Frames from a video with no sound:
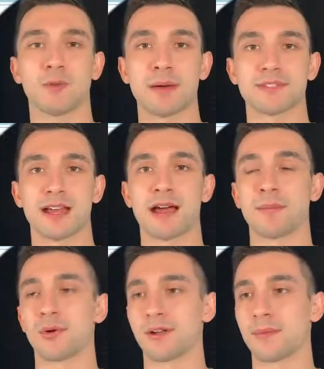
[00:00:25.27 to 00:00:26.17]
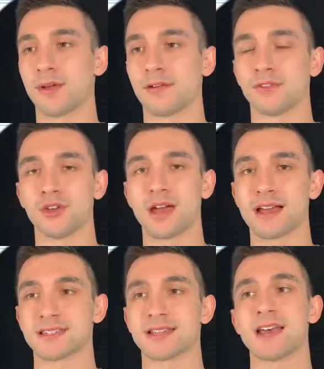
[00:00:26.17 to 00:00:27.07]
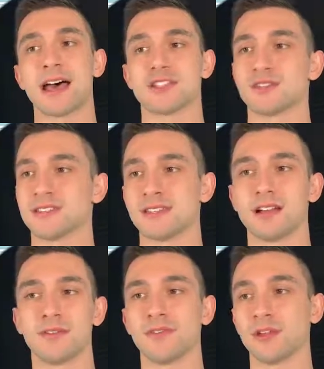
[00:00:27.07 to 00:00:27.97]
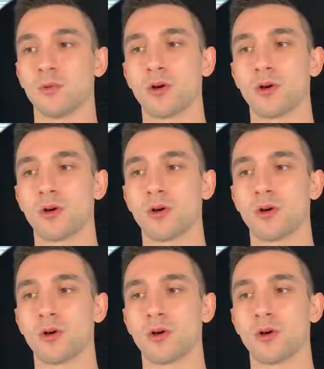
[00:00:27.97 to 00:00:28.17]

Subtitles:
website. I pulled it up here for you guys. As you can see, comfy and